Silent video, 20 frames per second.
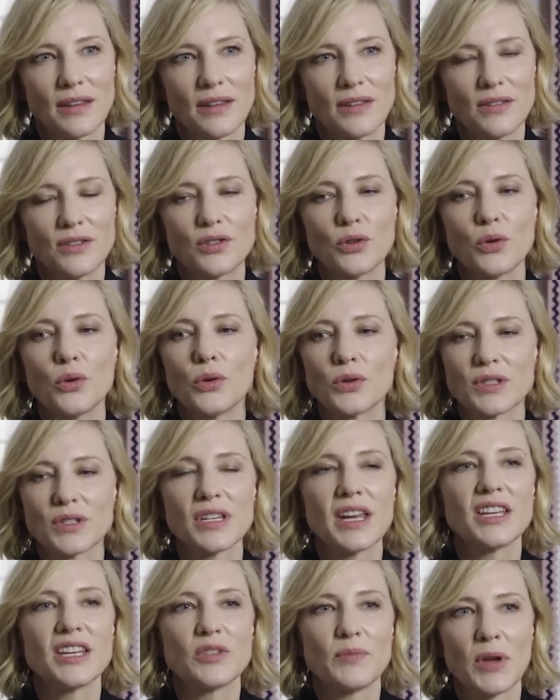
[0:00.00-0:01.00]
and
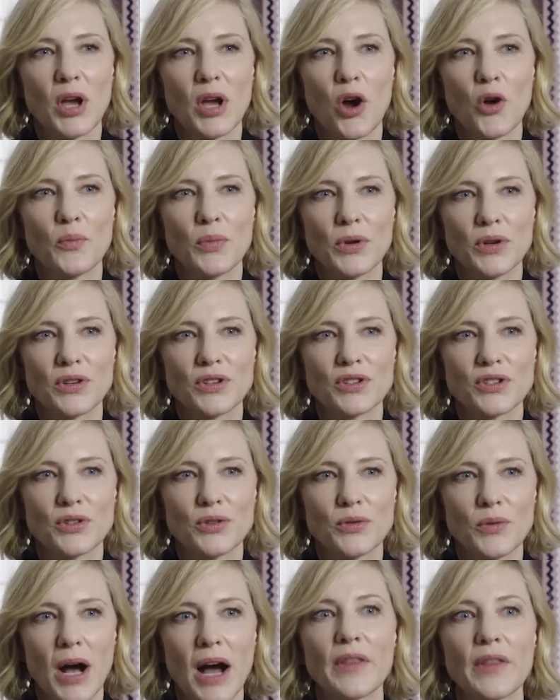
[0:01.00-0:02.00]
dangerous world,
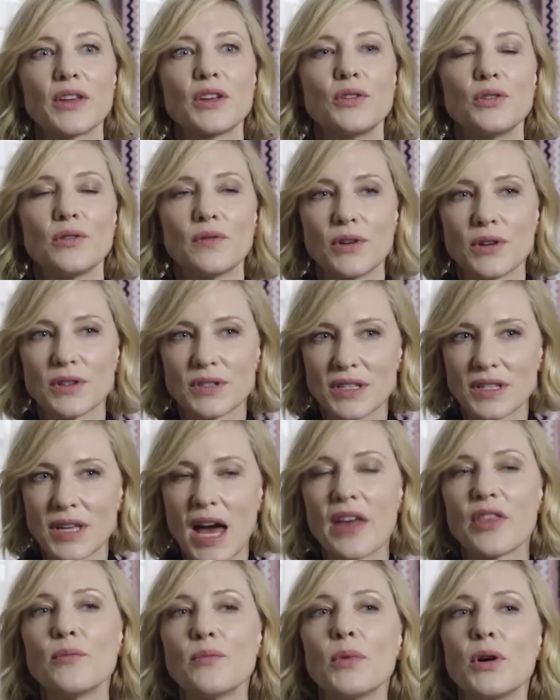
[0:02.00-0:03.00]
full of
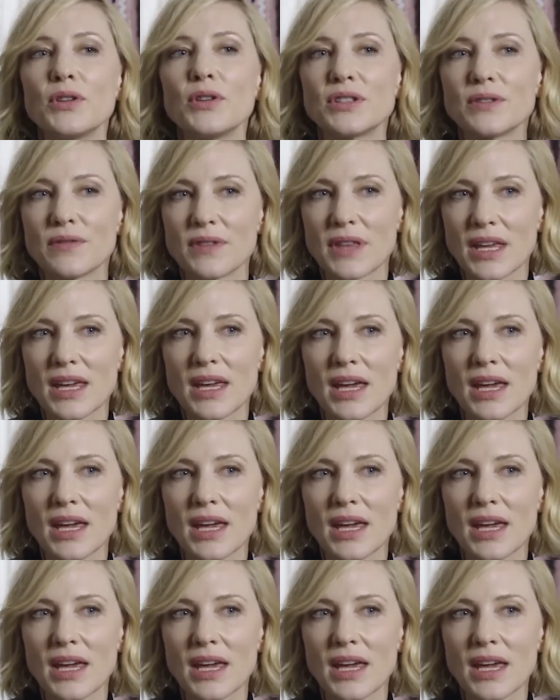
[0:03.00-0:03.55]
possibilities.